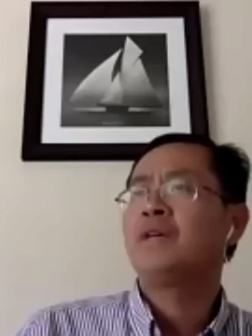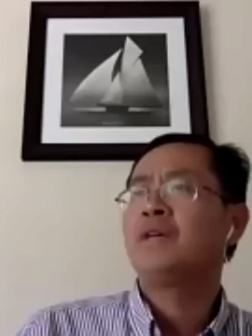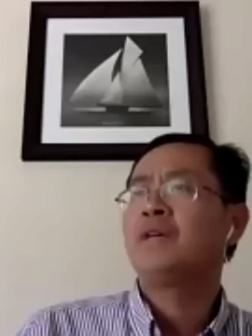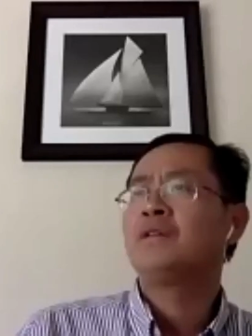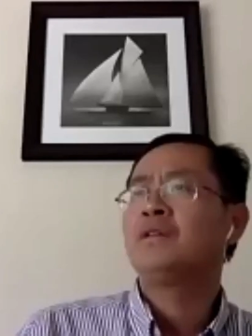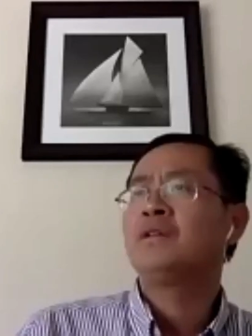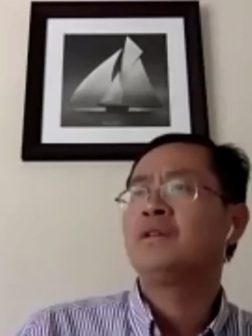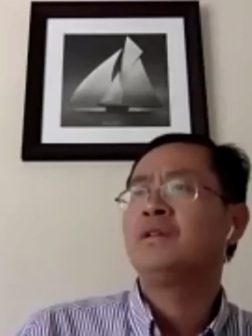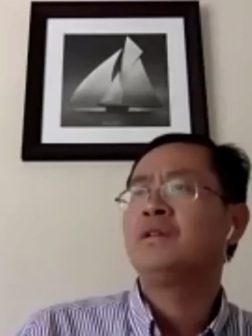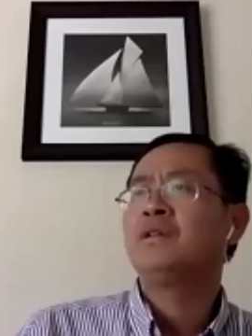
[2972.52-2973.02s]

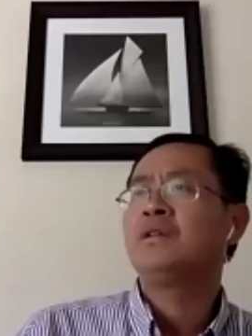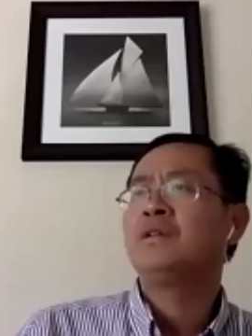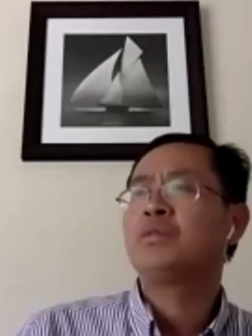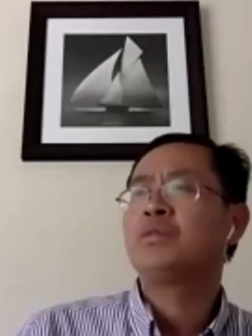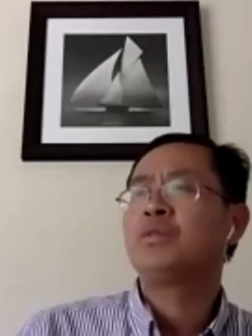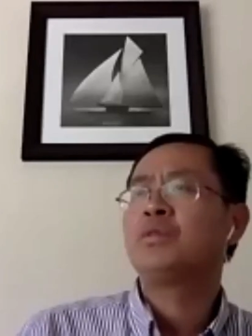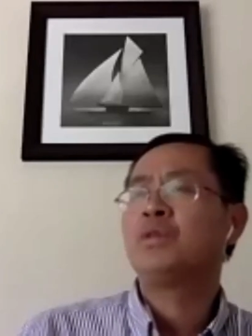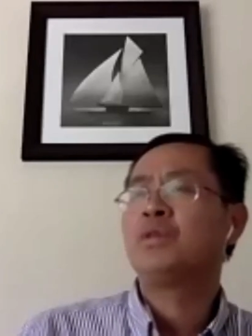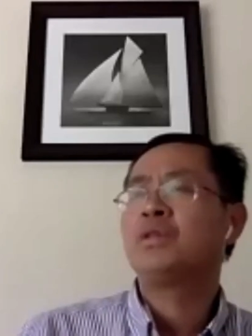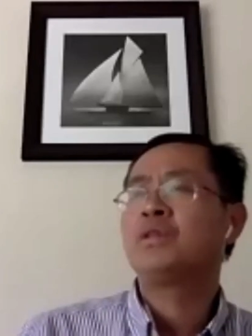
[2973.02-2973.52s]
provides
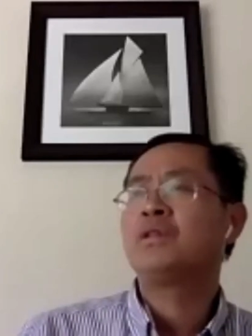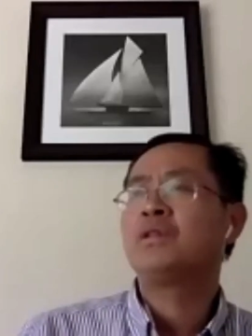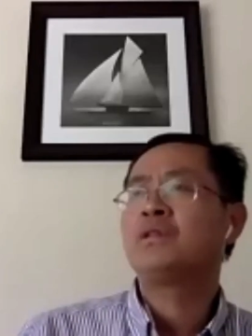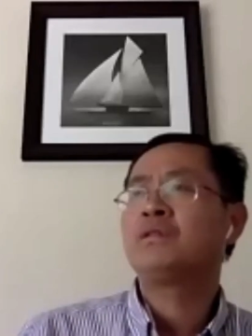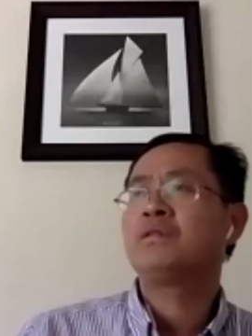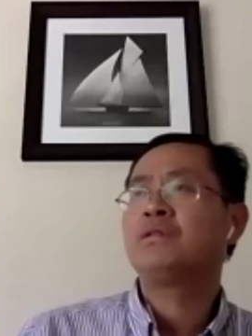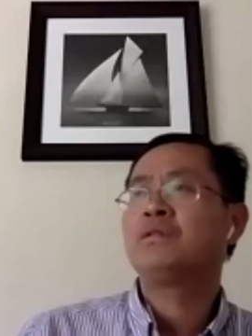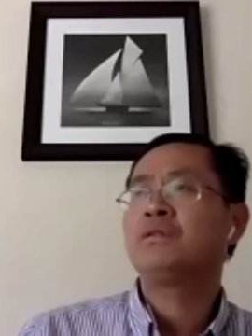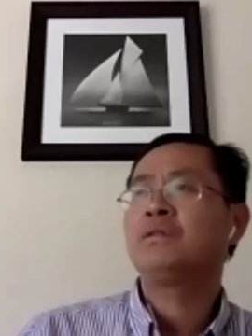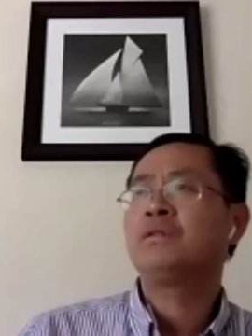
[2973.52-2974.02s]
the
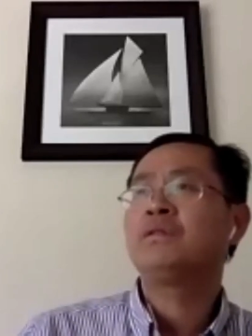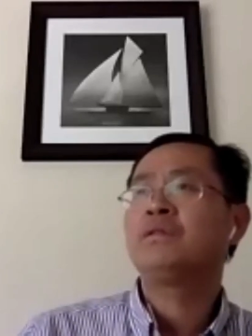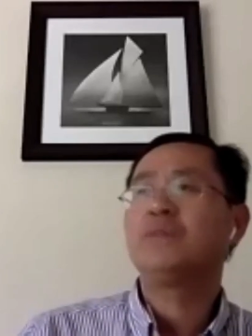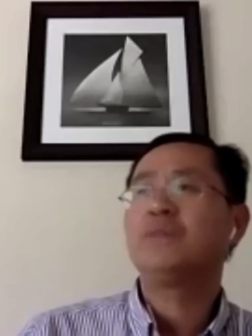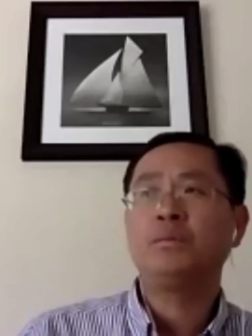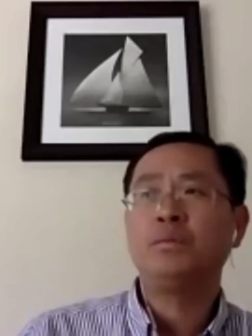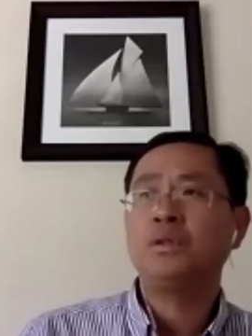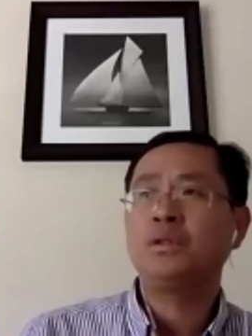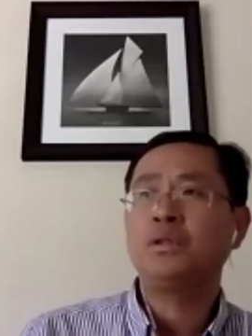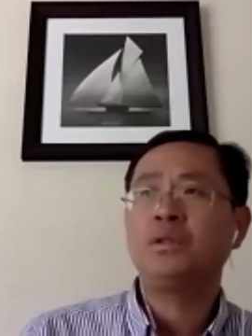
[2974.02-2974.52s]
inspirations
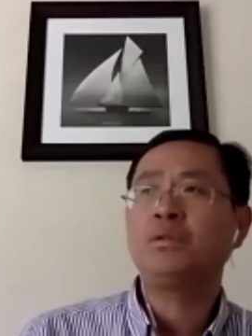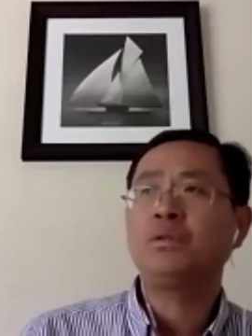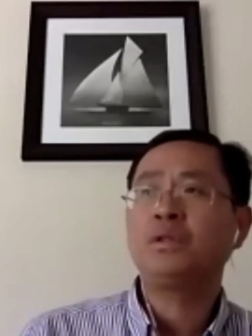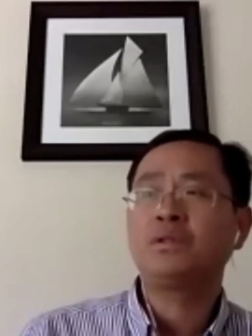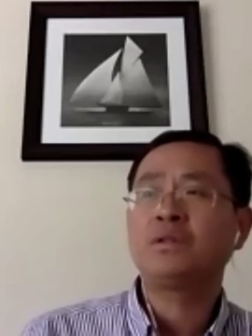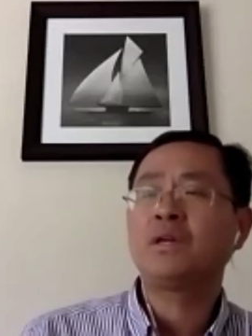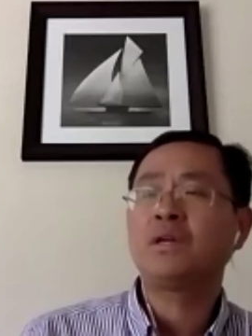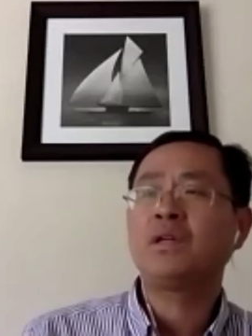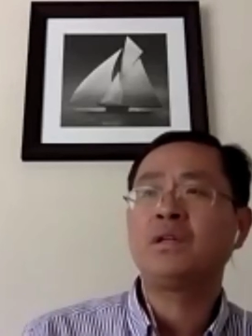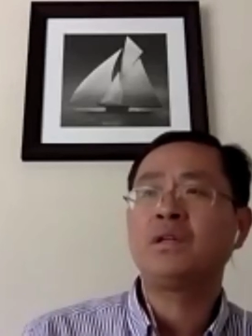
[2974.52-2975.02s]
for the
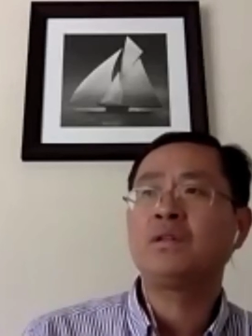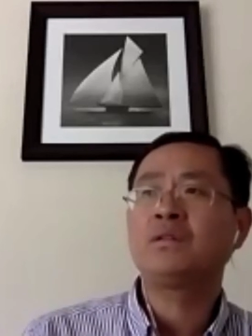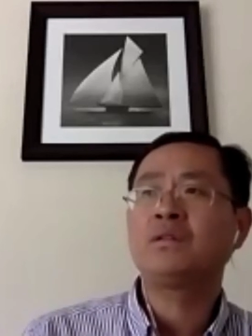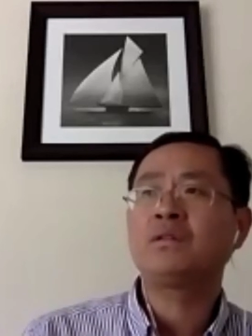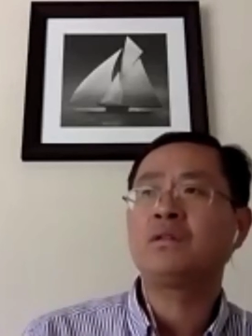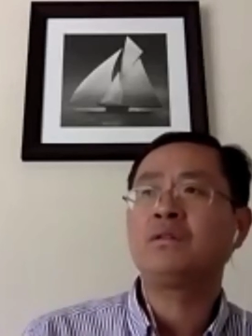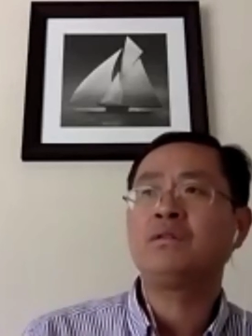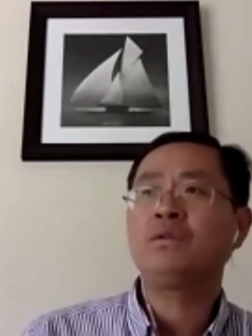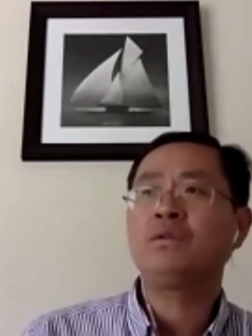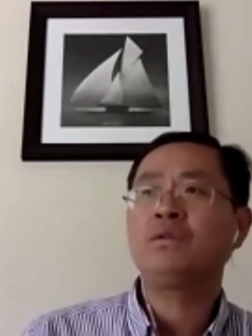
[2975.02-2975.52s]
material
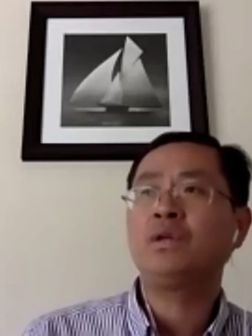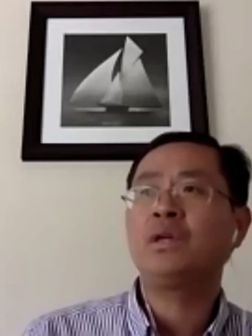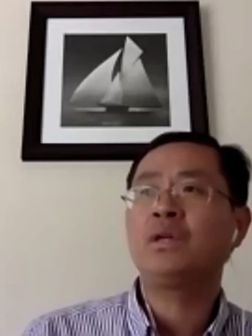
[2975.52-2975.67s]
scientists.